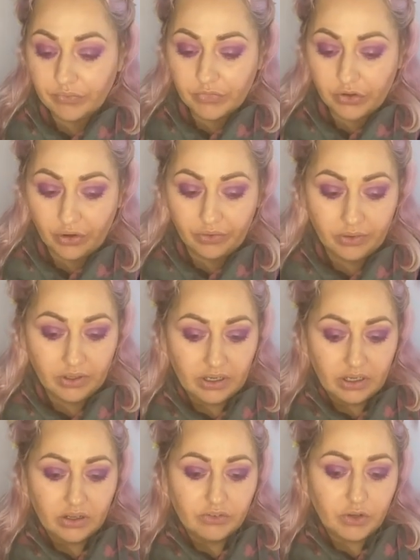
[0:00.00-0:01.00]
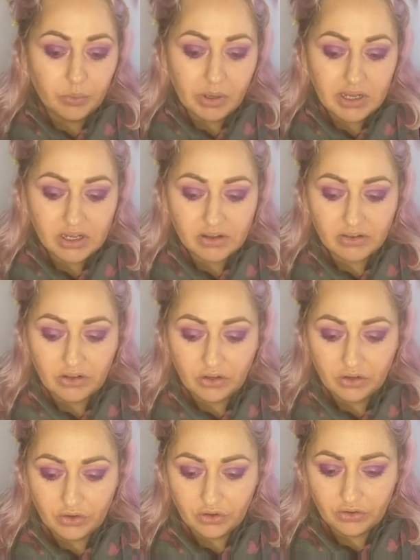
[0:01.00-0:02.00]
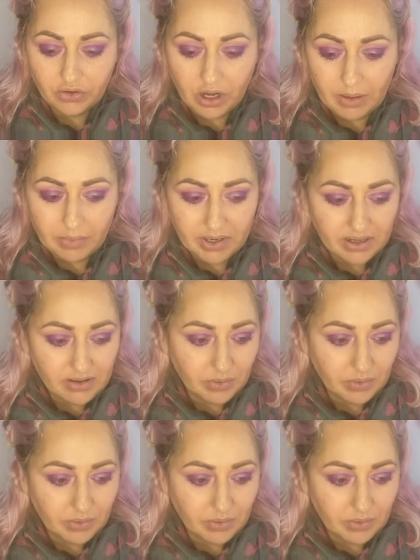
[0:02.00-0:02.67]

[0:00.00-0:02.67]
So a few ways you can do eyebrows.